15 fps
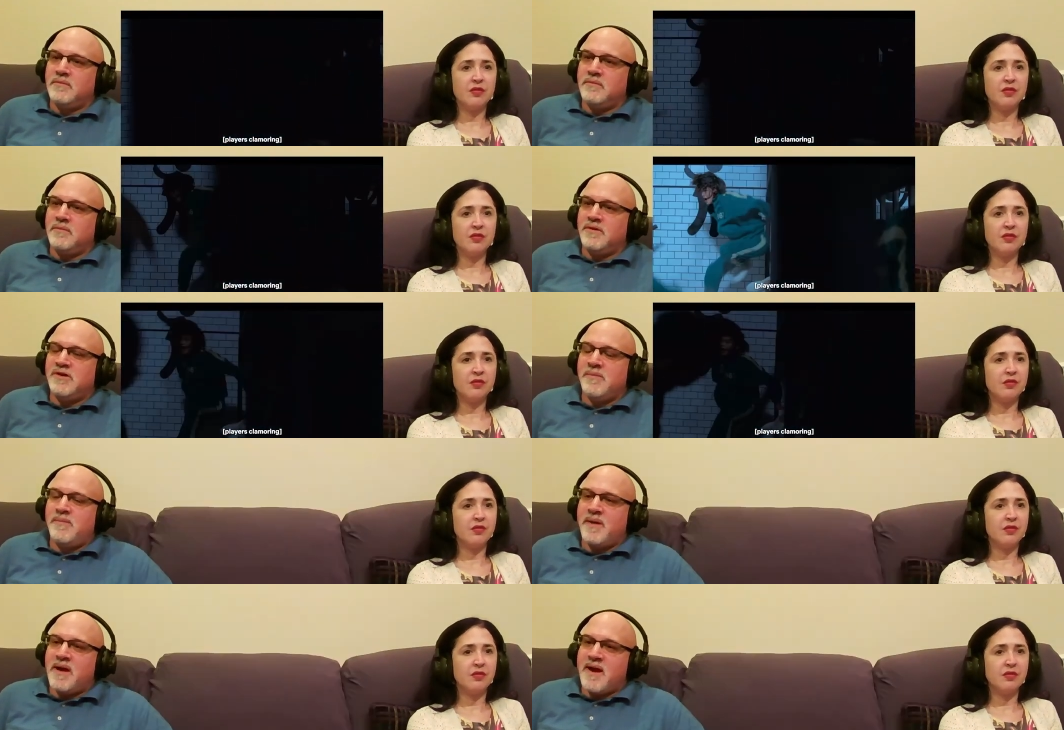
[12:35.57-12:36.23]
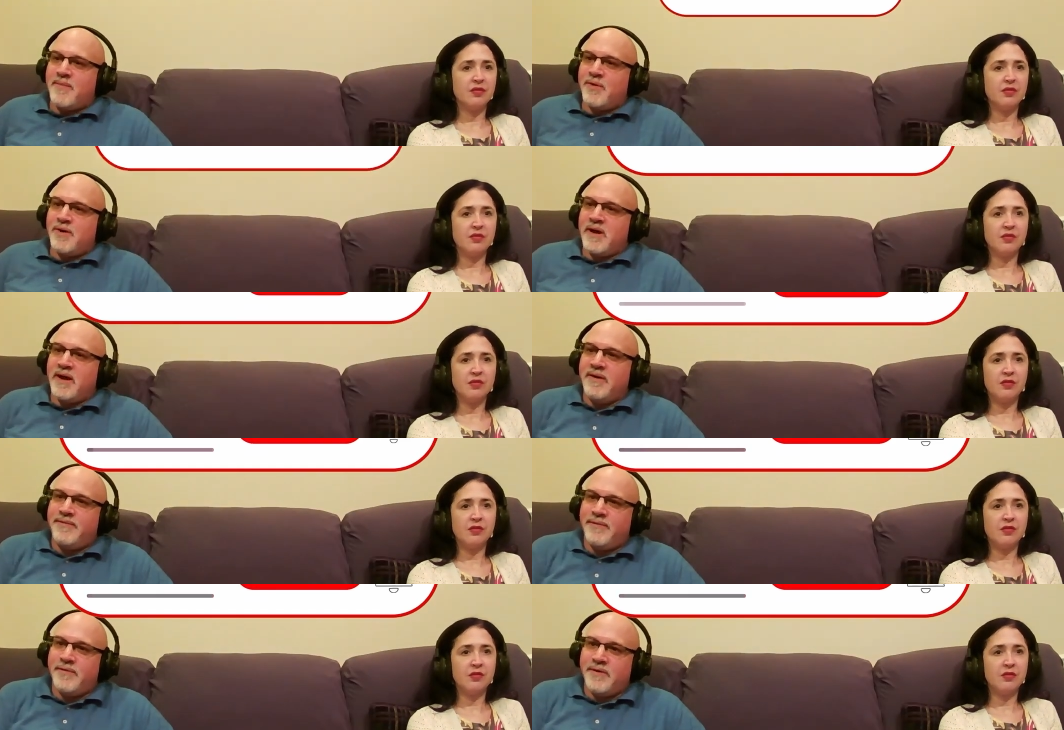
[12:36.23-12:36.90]
Speaker 1: Did
Speaker 2: she pick up her
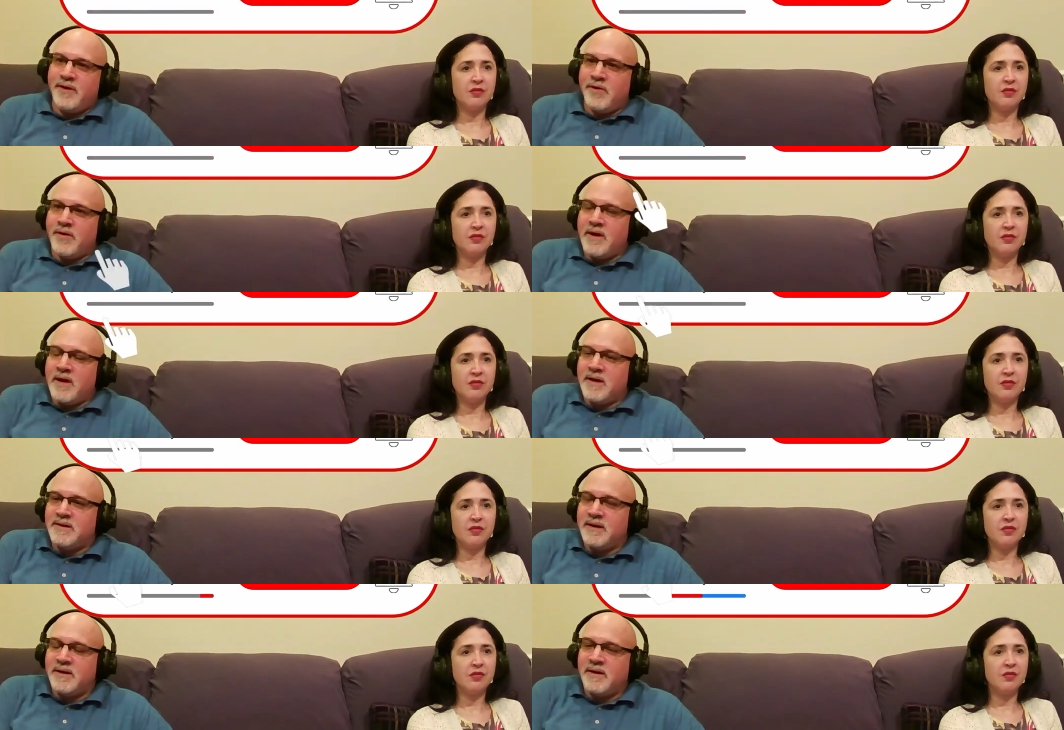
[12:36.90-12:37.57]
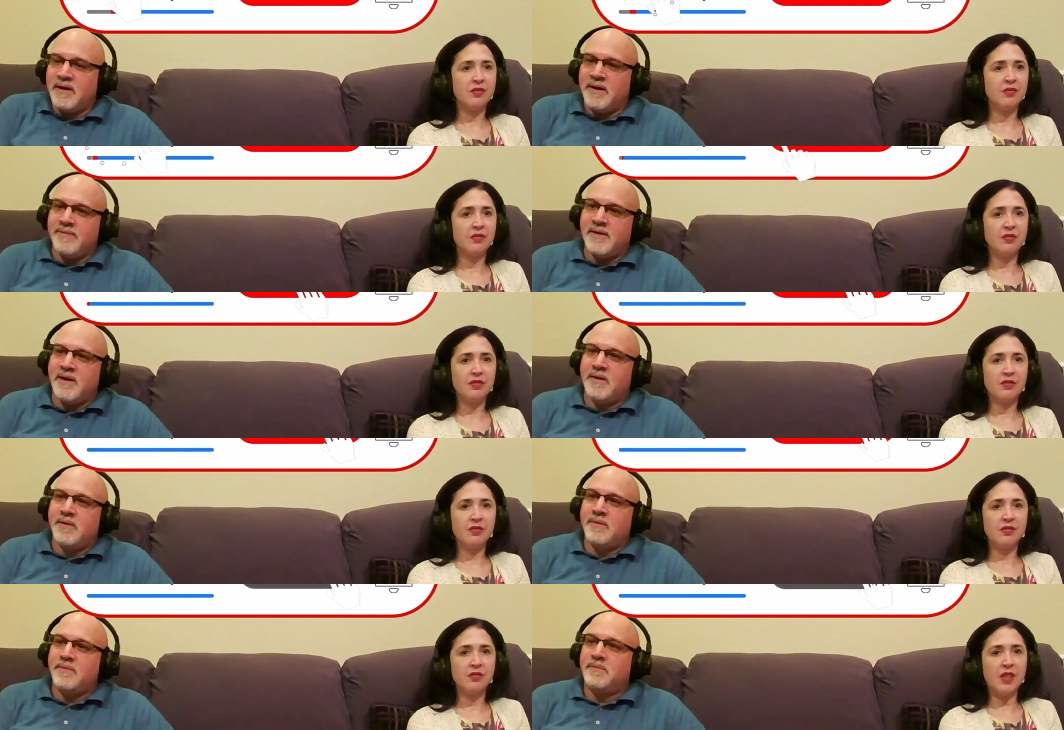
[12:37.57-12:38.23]
knife, or the other guy's got the knife
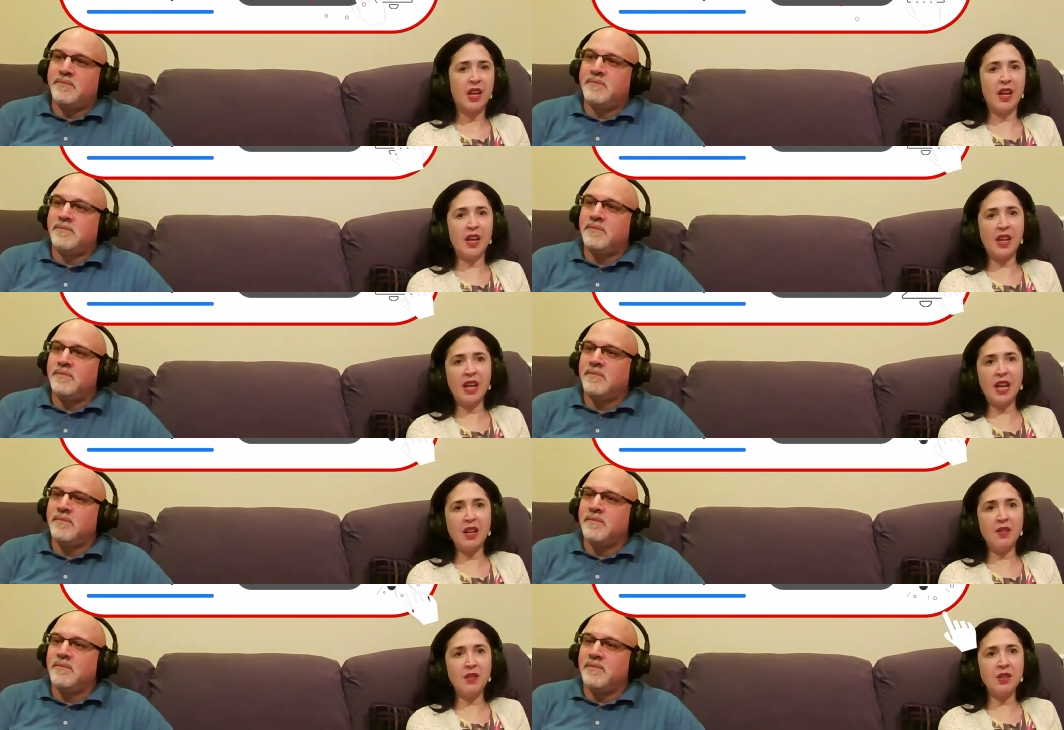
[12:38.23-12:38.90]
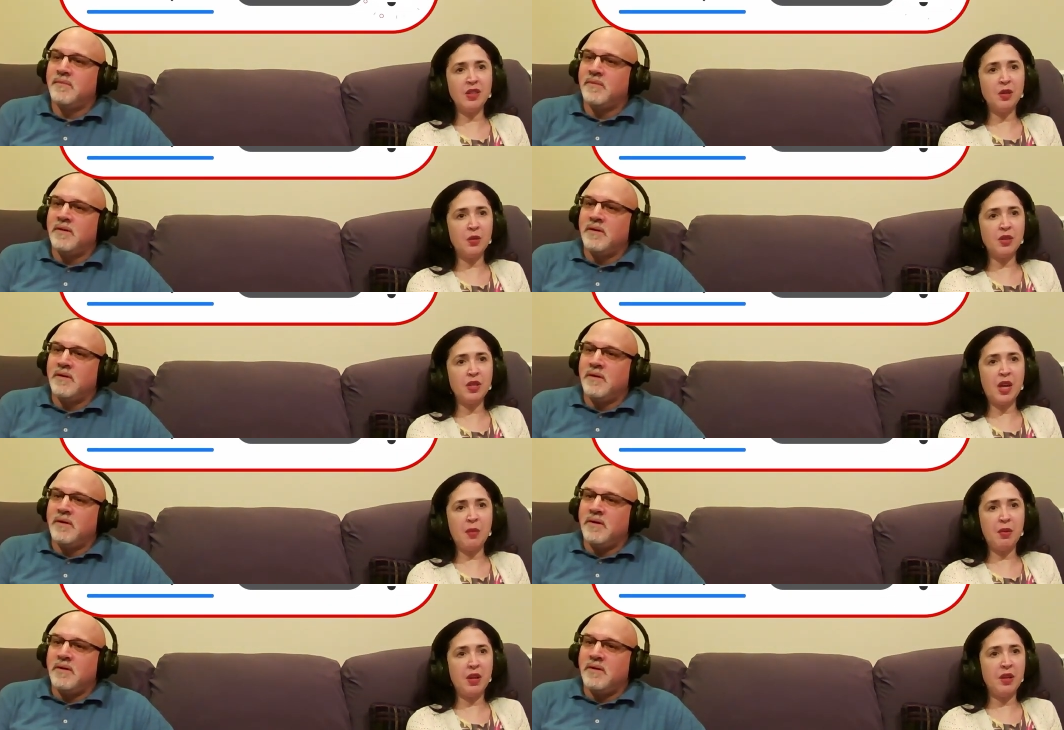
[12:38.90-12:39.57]
now?
Speaker 1: I can't even see what's
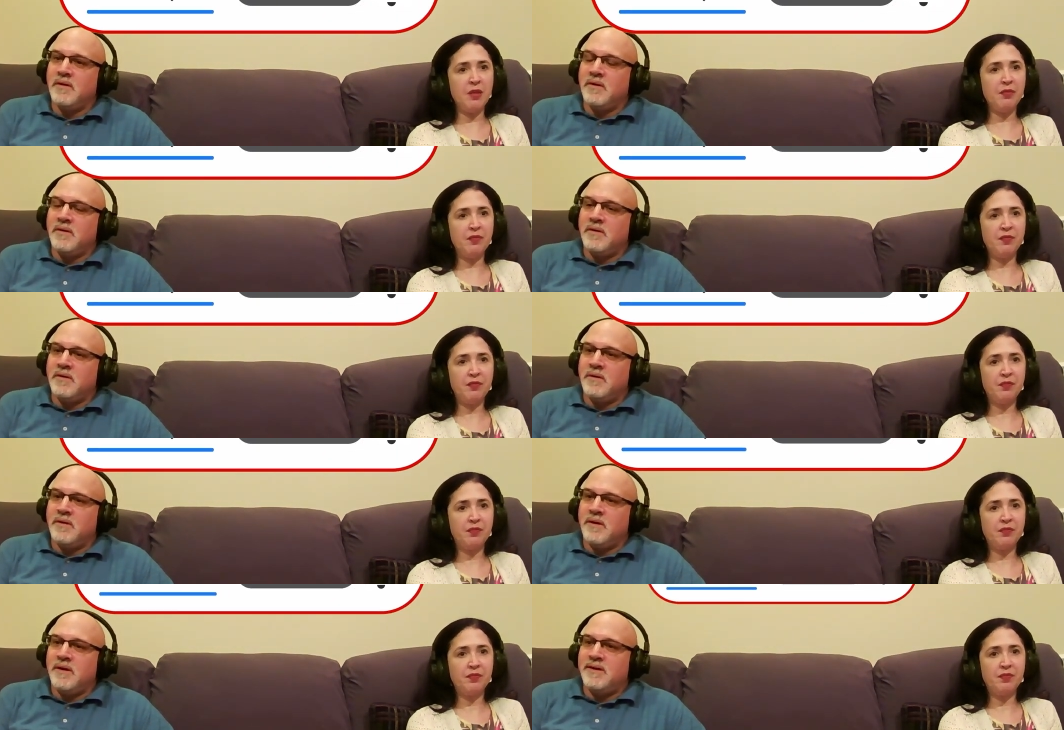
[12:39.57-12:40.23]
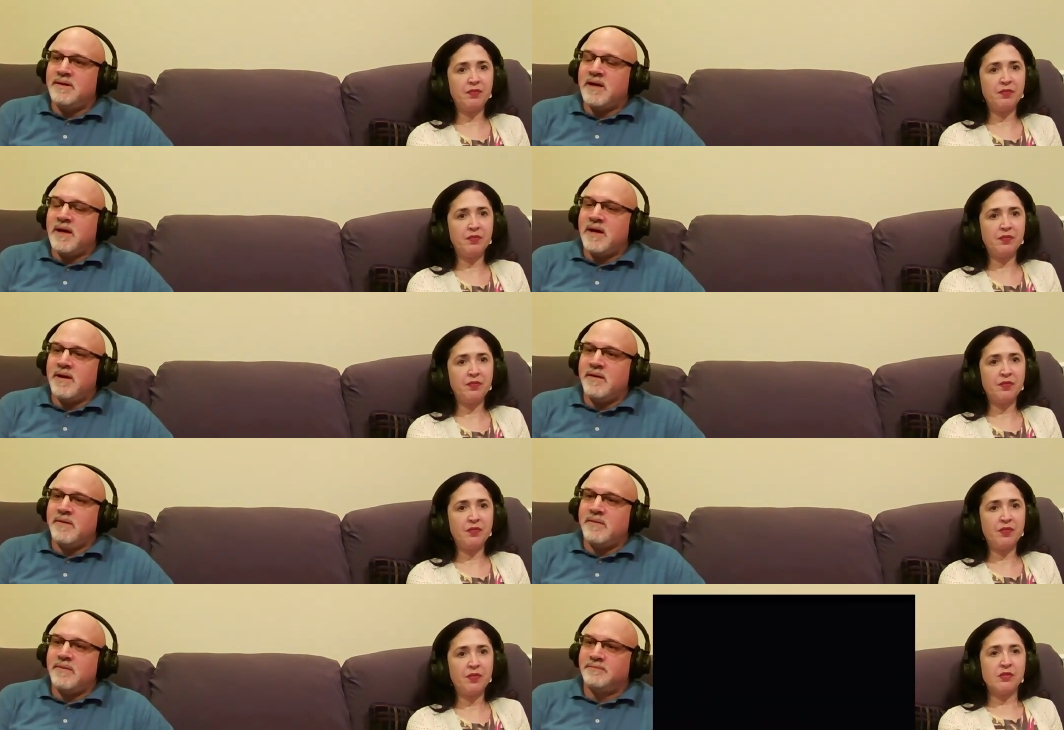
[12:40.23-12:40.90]
happening.
Speaker 2: He's got it.